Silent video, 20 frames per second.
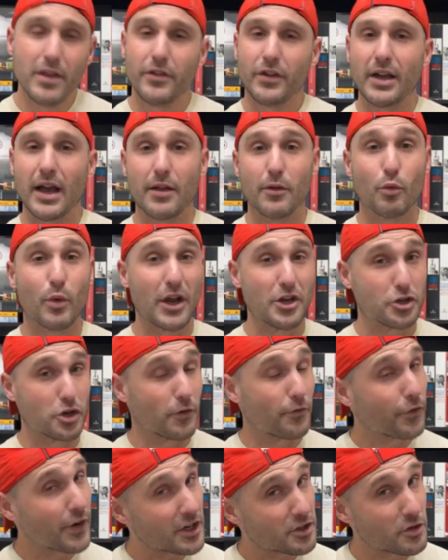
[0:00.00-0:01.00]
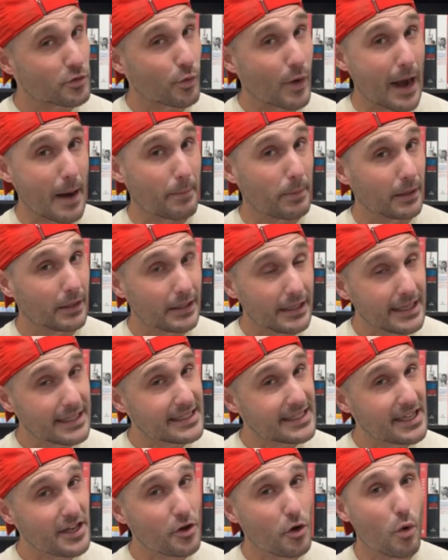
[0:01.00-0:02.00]
You got redshirt freshman Ryan
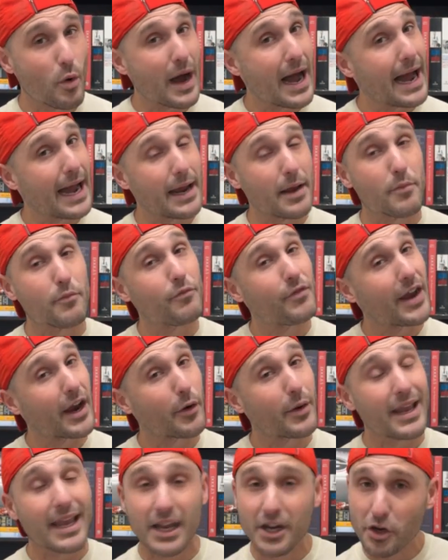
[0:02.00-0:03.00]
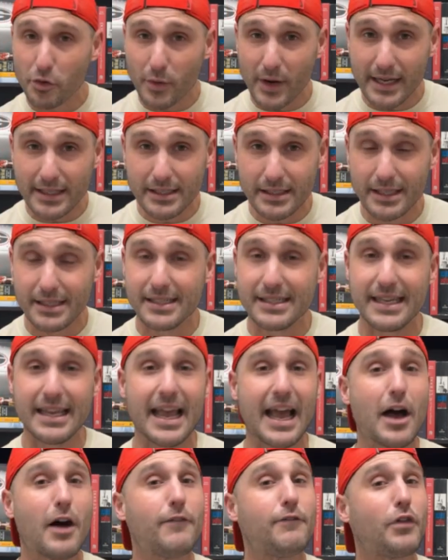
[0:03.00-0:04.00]
Puglisi, who I am very interested to see
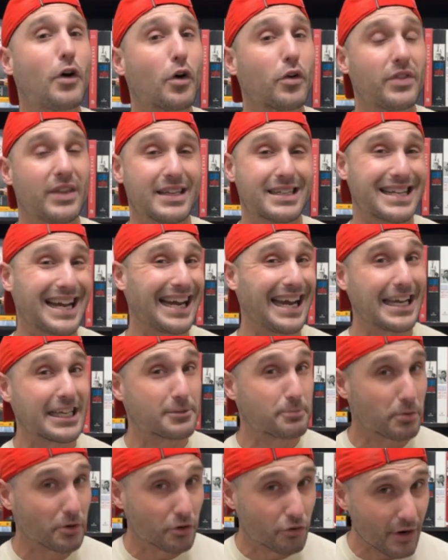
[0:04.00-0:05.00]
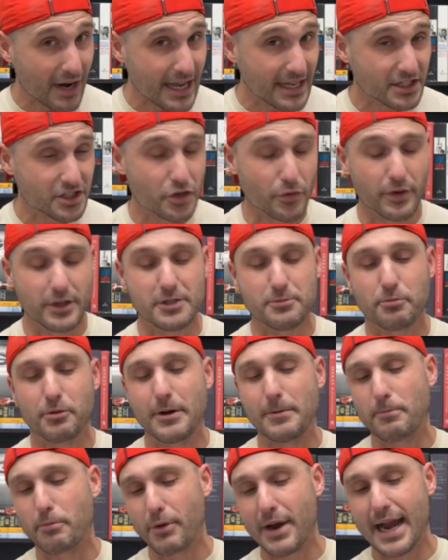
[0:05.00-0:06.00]
how far this guy has progressed during
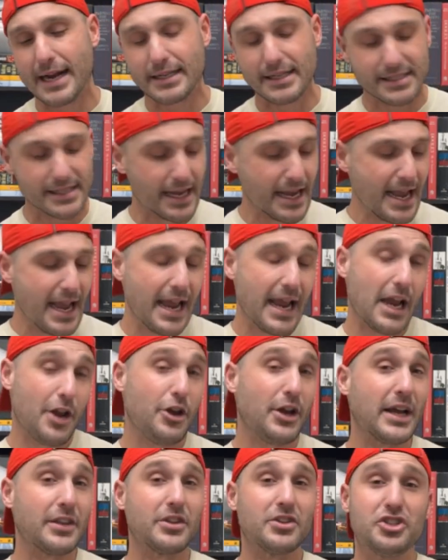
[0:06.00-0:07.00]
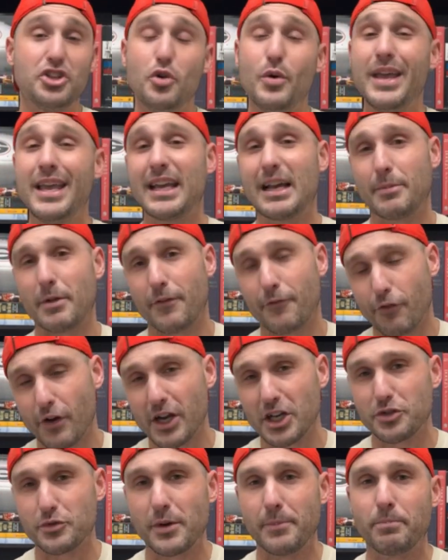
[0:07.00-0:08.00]
spring practice. And you got the 2 incoming
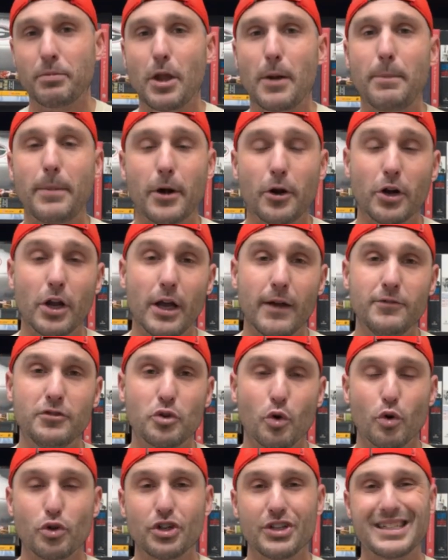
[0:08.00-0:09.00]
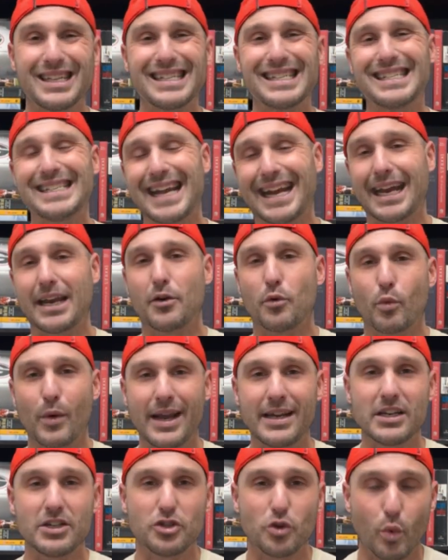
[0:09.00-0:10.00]
freshmen, a part of Georgia's
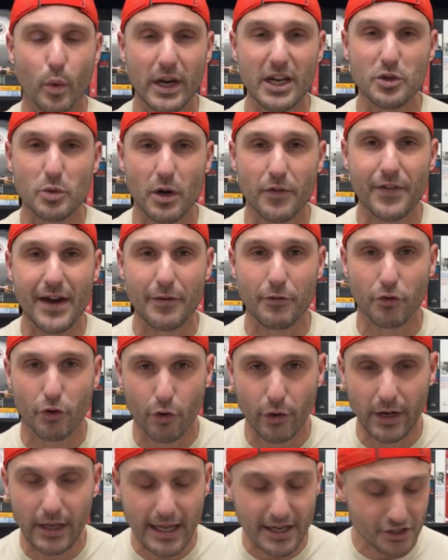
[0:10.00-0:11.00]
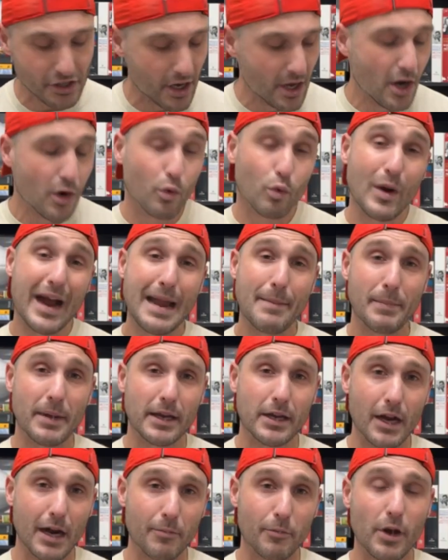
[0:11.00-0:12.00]
second-ranked 2025 recruiting class, Ryan
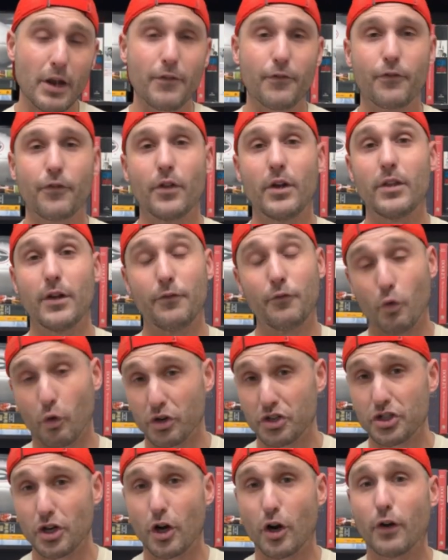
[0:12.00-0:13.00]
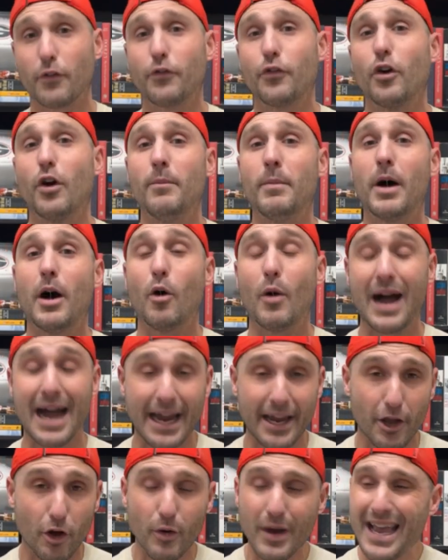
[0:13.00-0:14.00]
Montgomery, the 4-star from
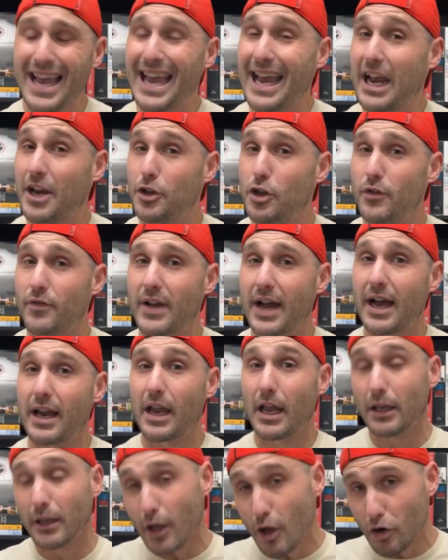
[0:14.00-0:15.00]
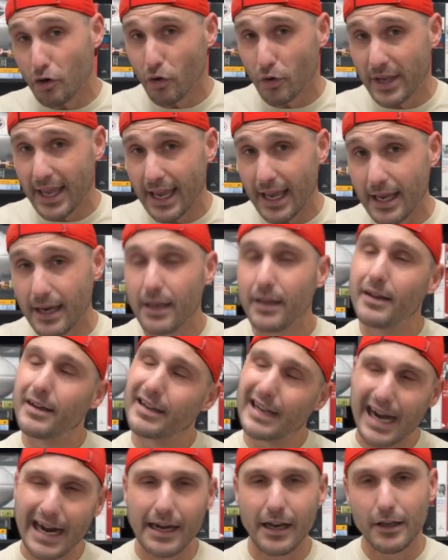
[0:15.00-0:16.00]
Ohio. And you've got a local kid,
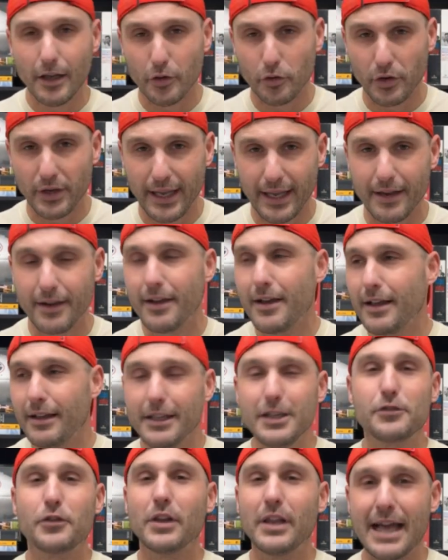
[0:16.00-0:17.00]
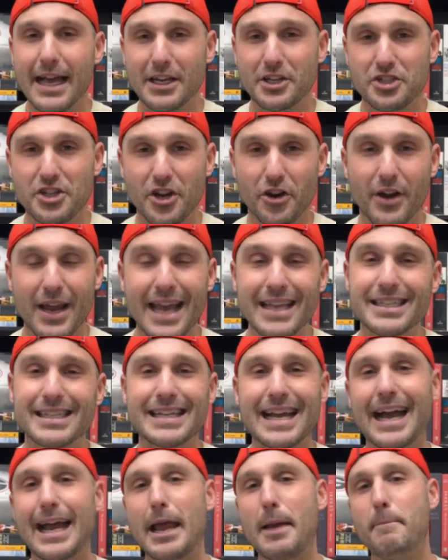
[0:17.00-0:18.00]
kind of local kid, at least for the last year,
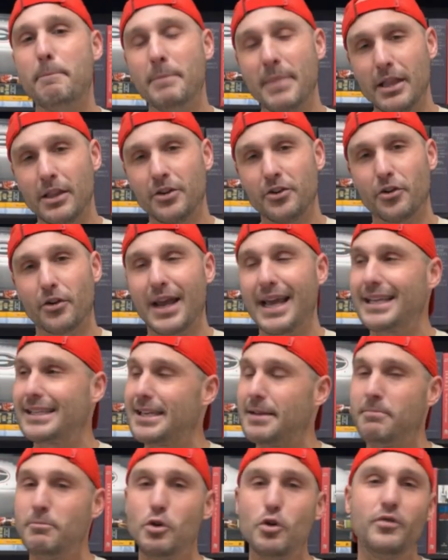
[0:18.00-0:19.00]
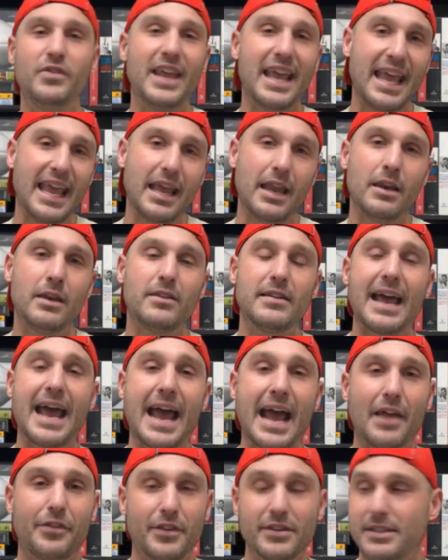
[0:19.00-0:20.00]
Hezekiah Millender. Has he moved into
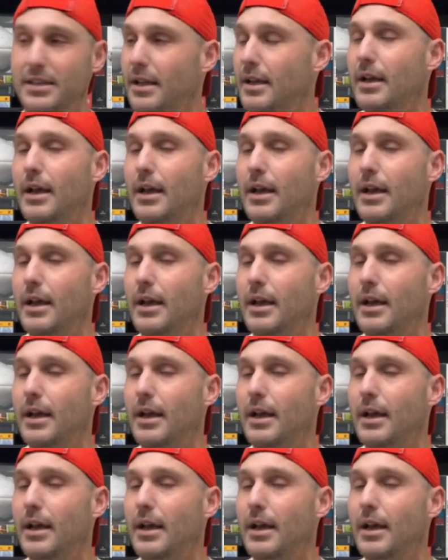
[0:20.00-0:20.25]
Athens